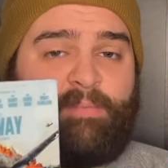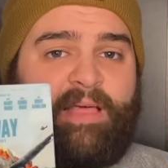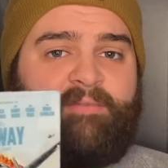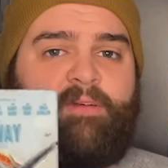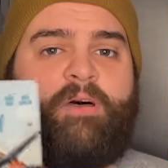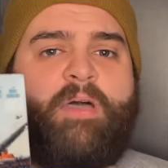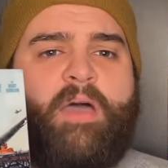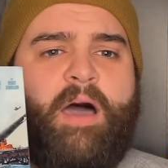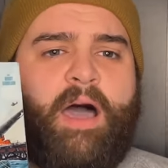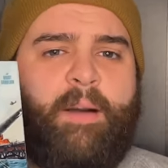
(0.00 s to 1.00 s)
level.
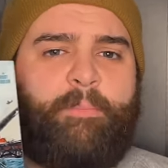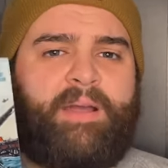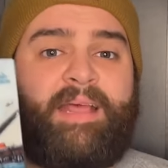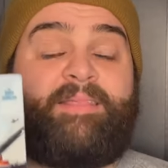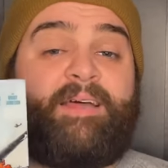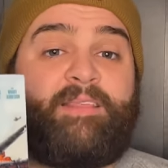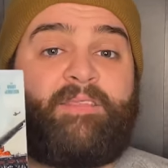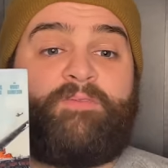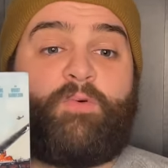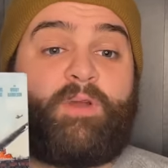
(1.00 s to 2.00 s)
But I thought that
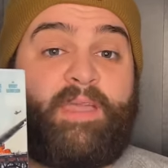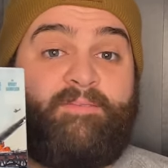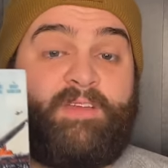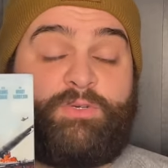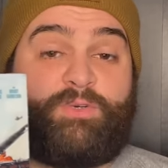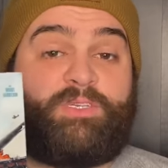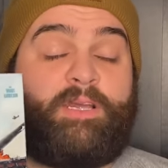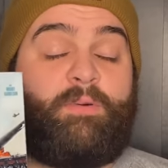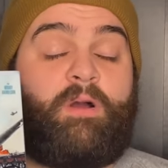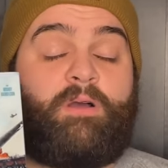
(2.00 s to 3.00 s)
the 4K visuals
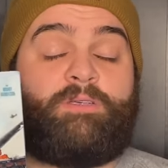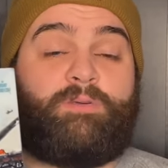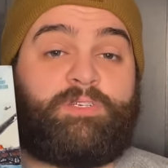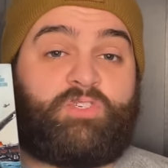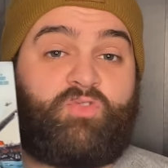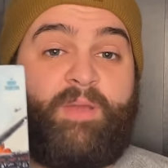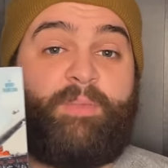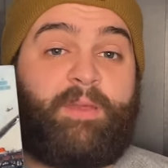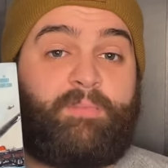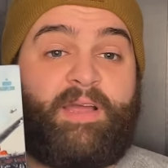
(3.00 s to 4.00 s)
here were also
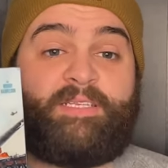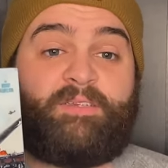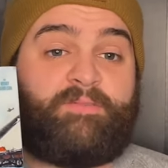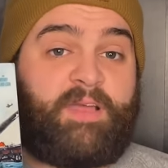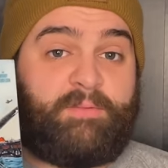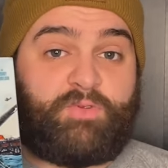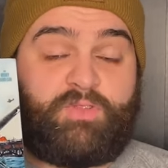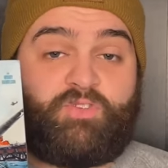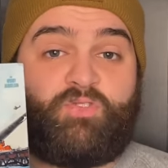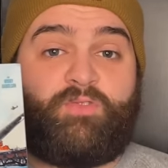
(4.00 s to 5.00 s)
extremely impressive. Comes with
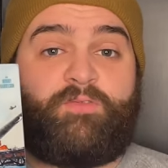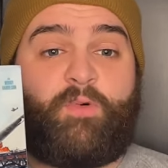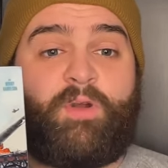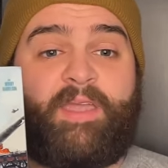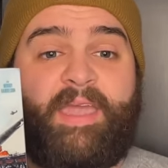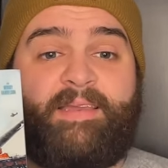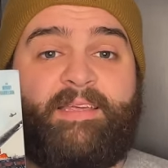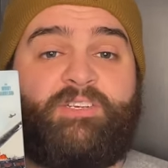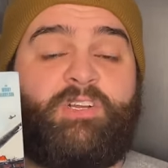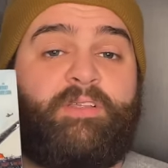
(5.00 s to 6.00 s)
the true 4K
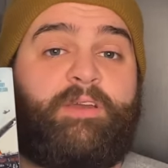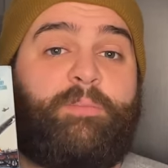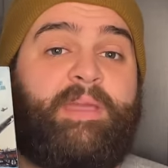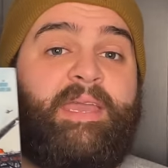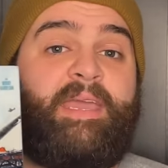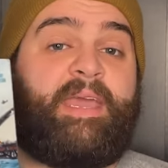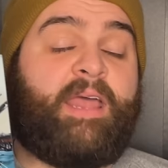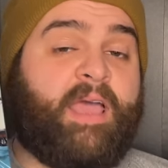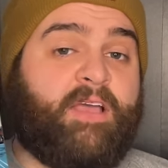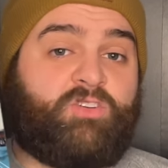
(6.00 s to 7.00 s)
digital intermediate,
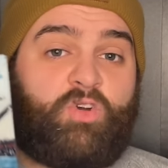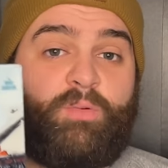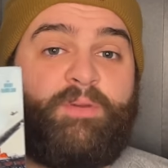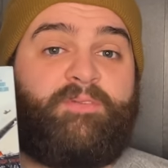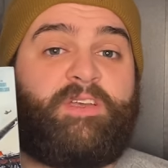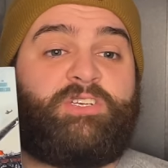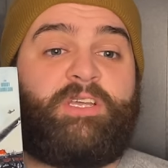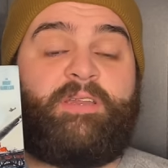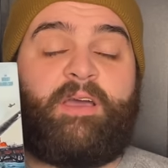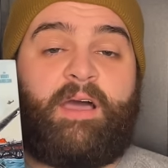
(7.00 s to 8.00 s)
Dolby
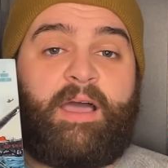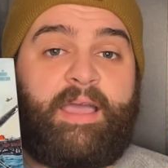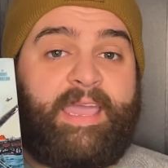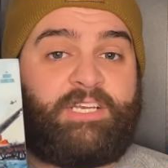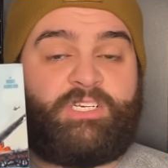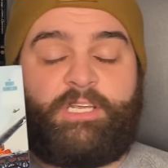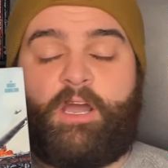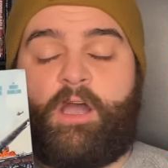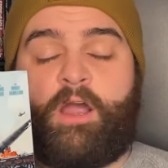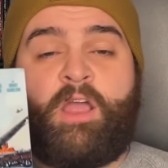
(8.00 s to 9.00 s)
Vision,
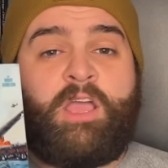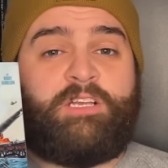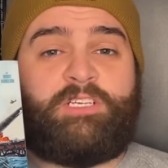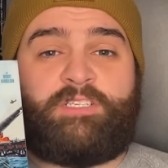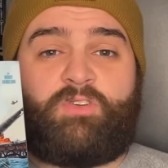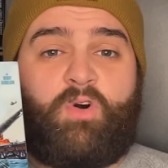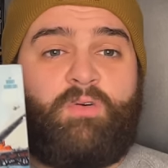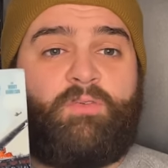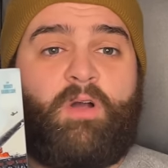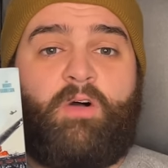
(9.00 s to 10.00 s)
HDR, just
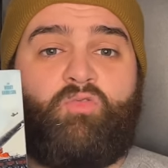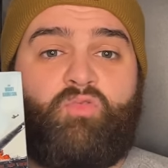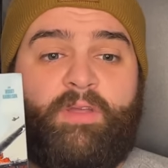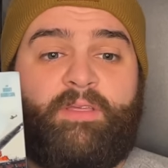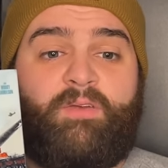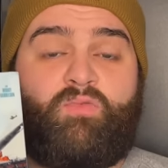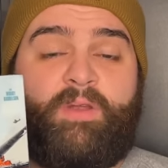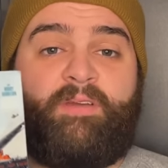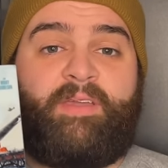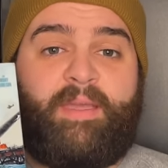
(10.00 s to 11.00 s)
overall really,
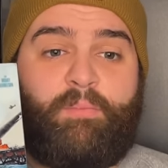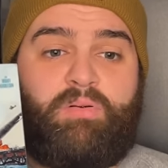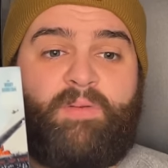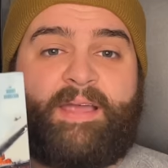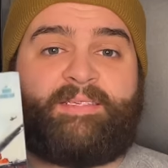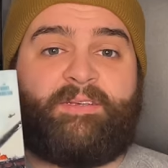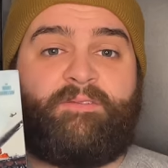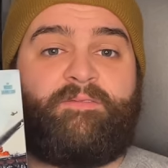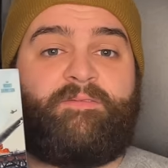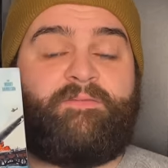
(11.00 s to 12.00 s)
really
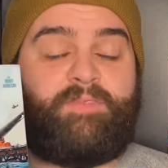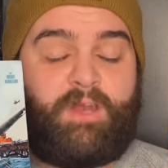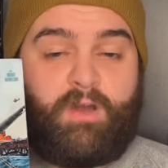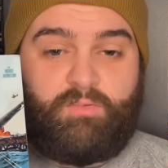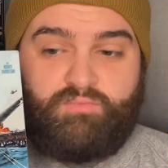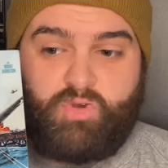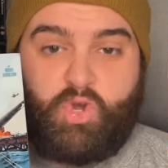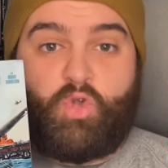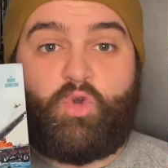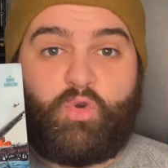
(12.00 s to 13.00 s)
impressive, you know,
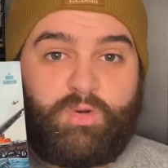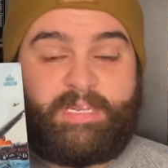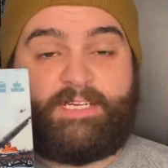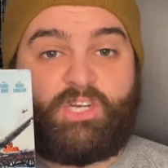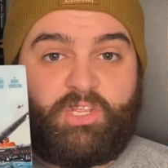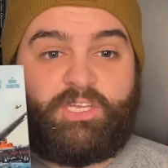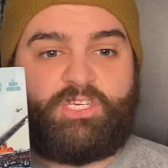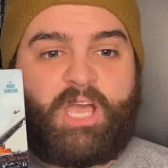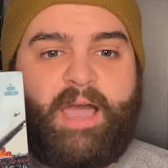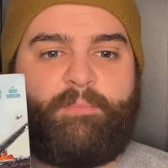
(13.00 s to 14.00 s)
new digitally
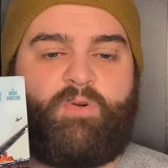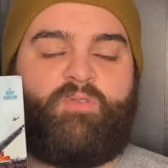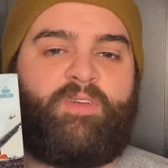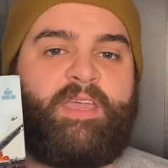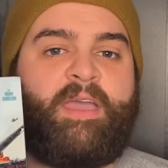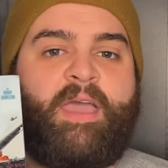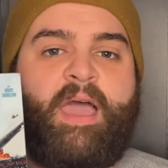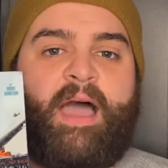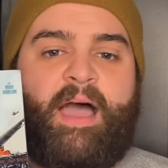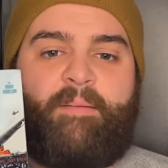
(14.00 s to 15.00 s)
shot movie
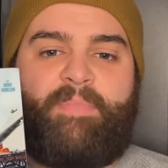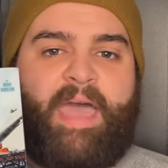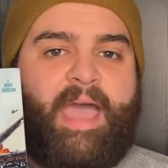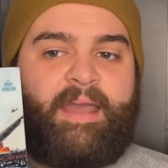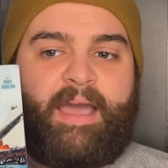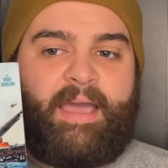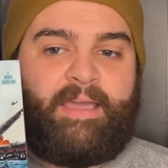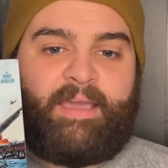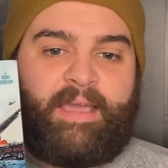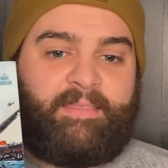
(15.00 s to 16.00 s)
that
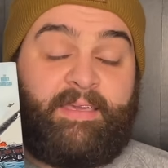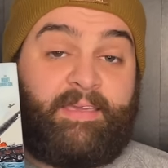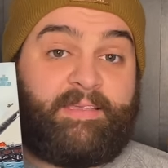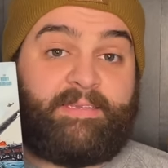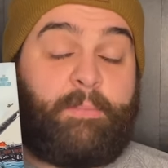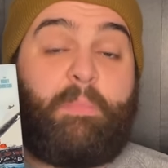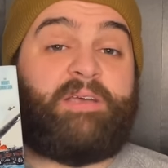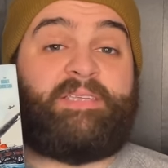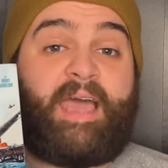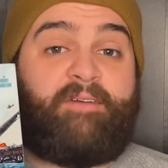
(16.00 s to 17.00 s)
I think is a
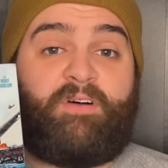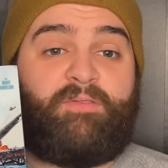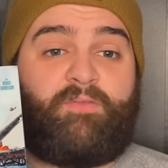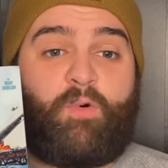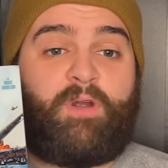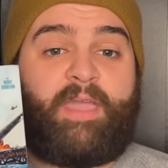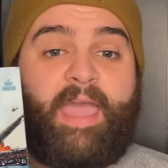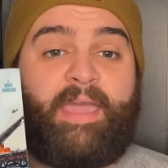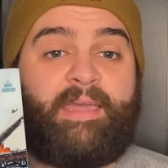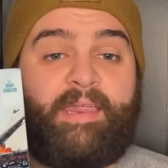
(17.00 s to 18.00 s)
must have on 4K.
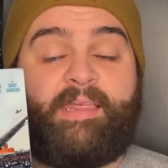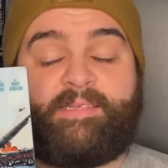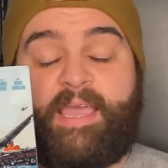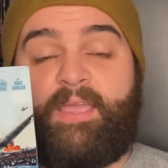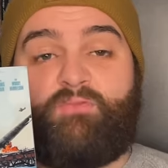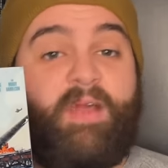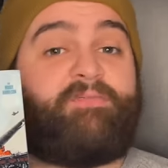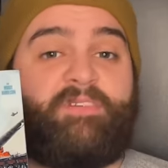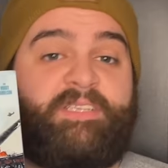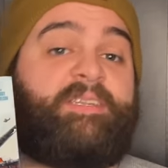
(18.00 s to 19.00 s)
It is a
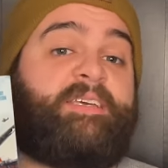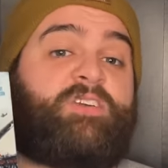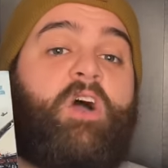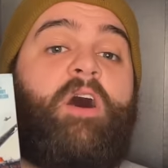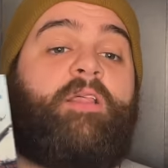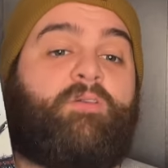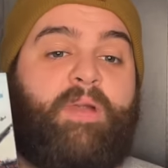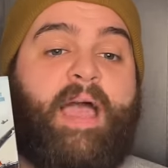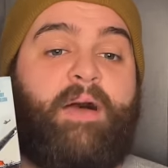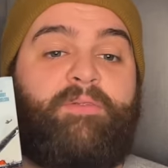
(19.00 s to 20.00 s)
reference disc all
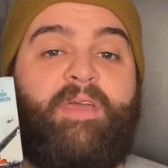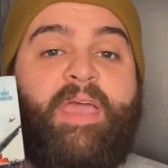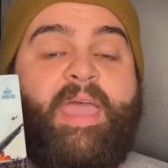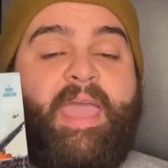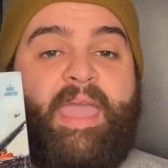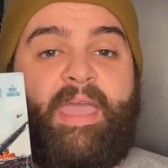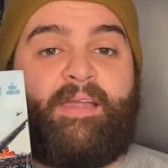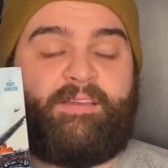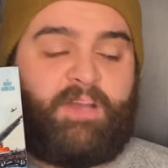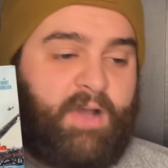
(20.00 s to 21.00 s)
around.
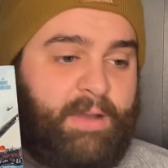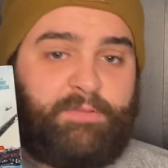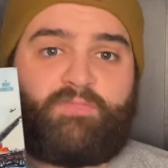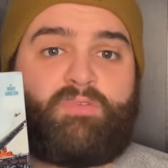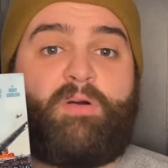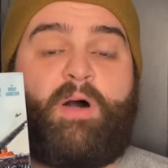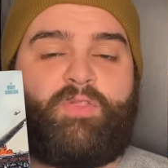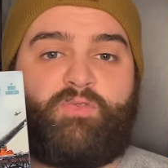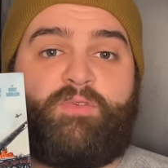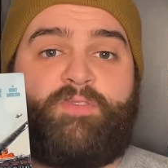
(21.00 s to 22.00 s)
And, you know, I would throw out
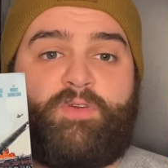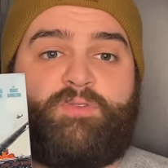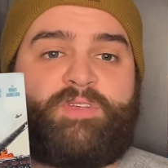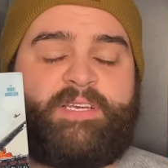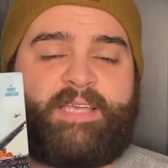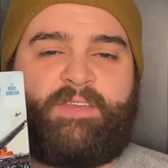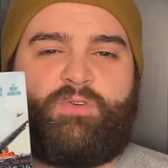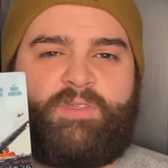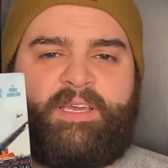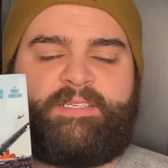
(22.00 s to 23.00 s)
the reviews because I do
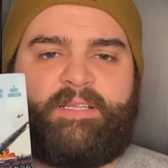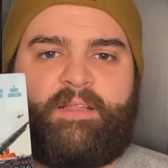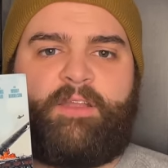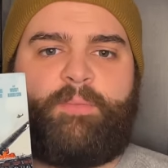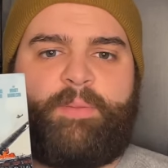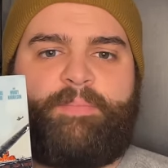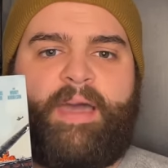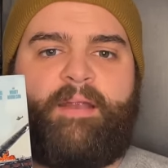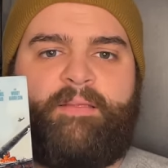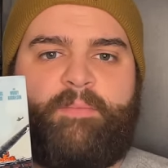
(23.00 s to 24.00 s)
think it's a little bit
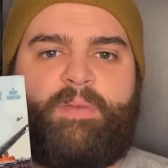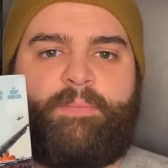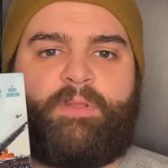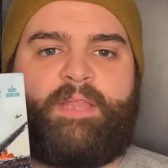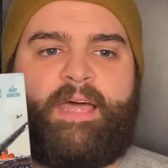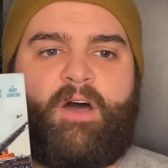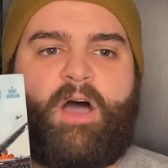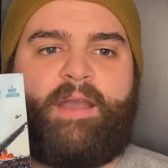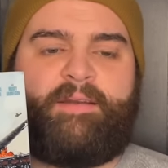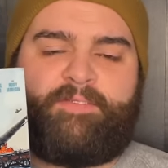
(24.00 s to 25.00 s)
better than people let
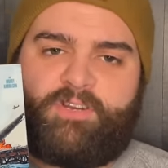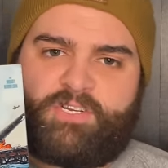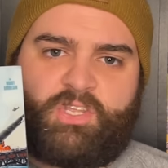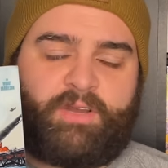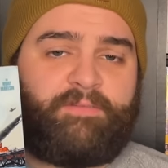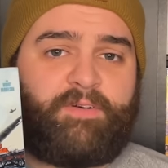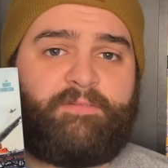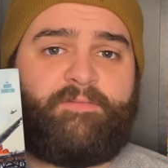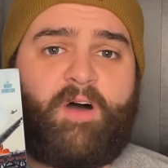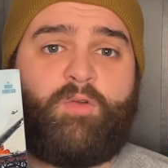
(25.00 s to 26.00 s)
on. And if you're just looking for a
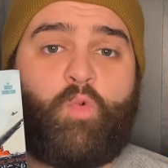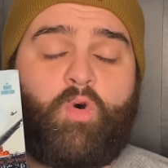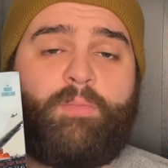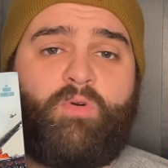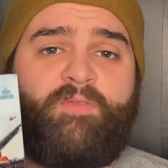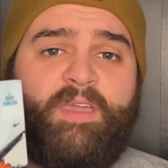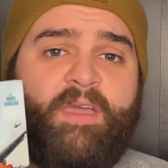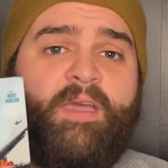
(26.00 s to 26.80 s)
fun war movie,